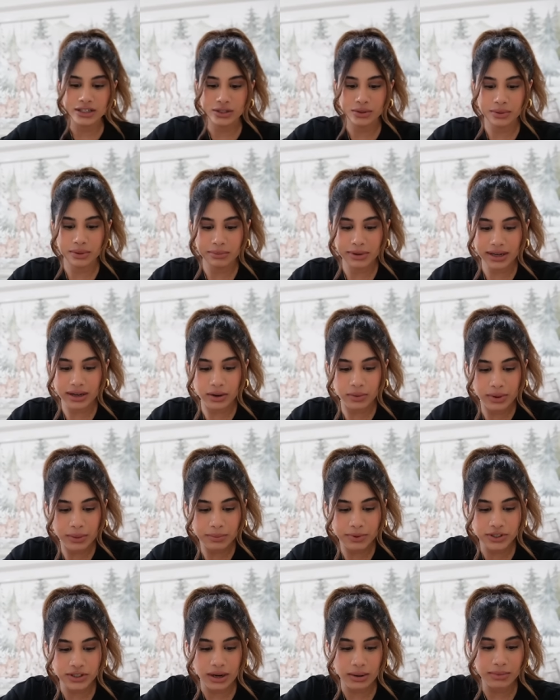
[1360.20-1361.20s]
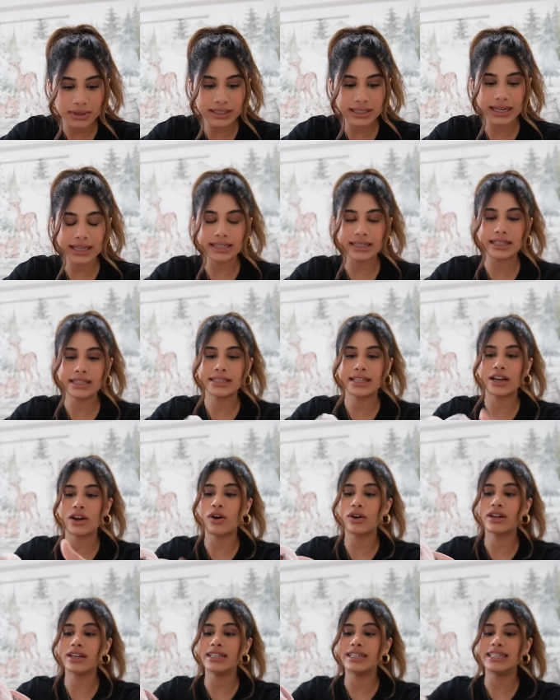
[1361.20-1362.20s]
So we make her wear pajamas like this. I
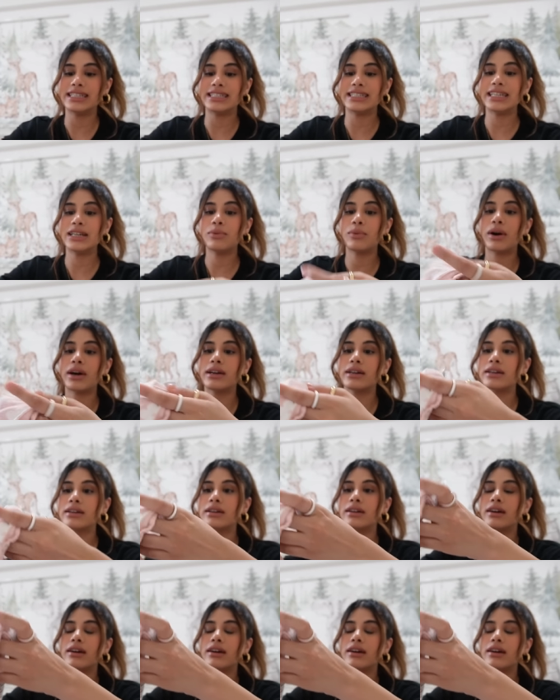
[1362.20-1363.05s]
got a Disney one.